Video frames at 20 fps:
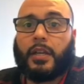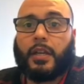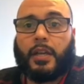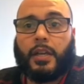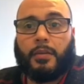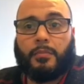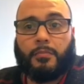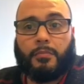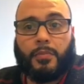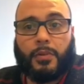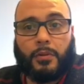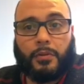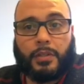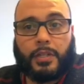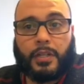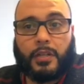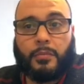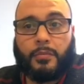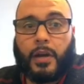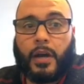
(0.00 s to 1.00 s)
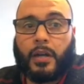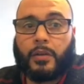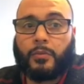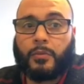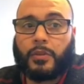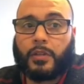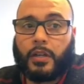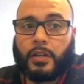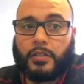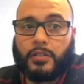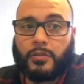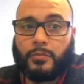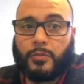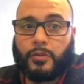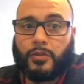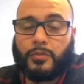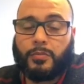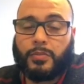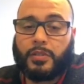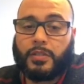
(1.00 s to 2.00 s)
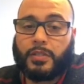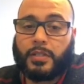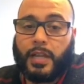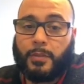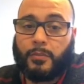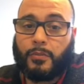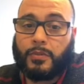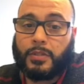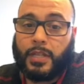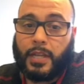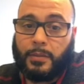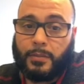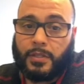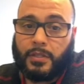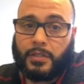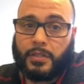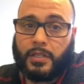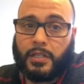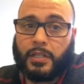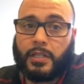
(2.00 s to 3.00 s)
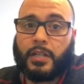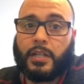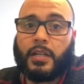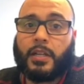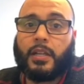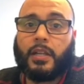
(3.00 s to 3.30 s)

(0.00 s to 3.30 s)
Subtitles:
and building a bond with customers, but simultaneously